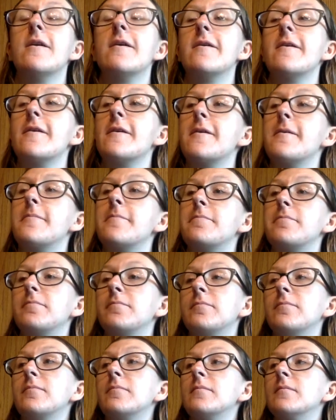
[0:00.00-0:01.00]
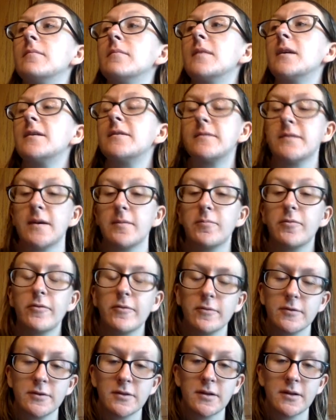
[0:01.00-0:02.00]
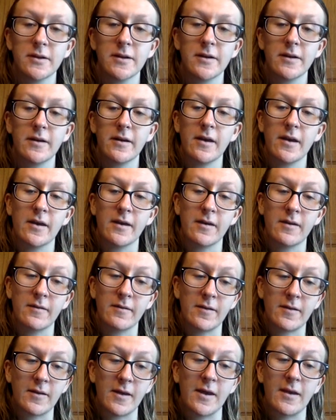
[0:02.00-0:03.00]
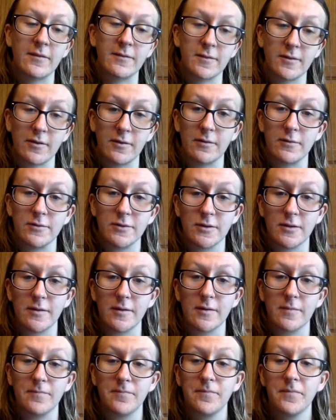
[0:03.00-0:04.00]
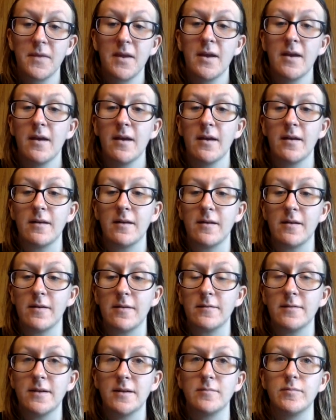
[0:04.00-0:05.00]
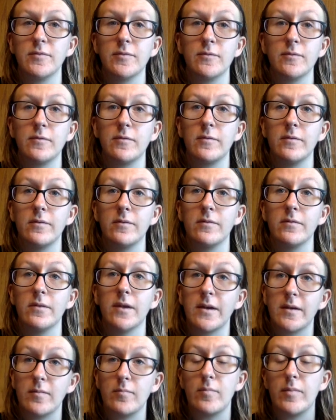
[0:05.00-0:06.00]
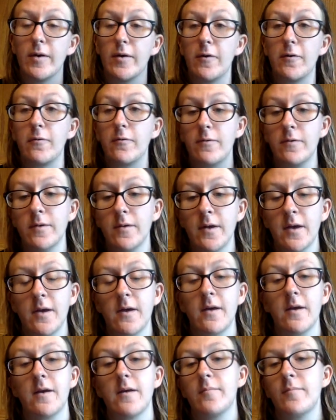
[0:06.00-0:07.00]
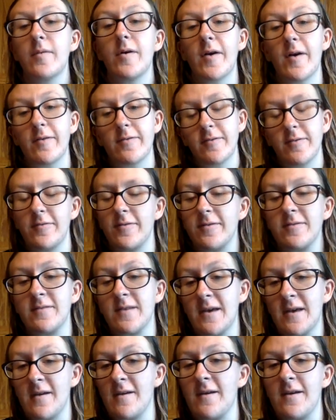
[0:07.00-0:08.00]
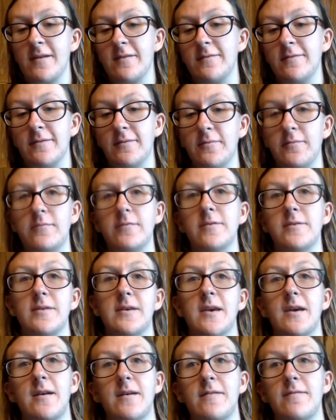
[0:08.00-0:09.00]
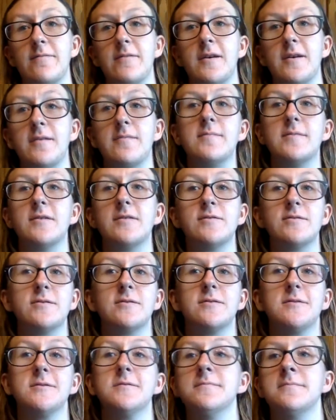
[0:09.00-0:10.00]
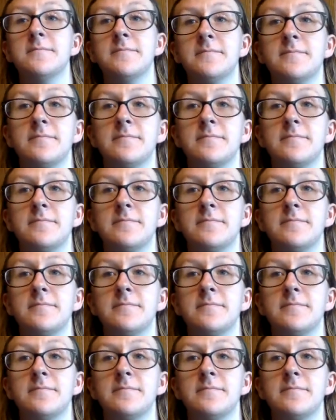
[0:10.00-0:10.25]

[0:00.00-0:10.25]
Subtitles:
a Deadpool shirt and an Asgard shirt and a Deadpool like bow. But other than that, I don't really have that much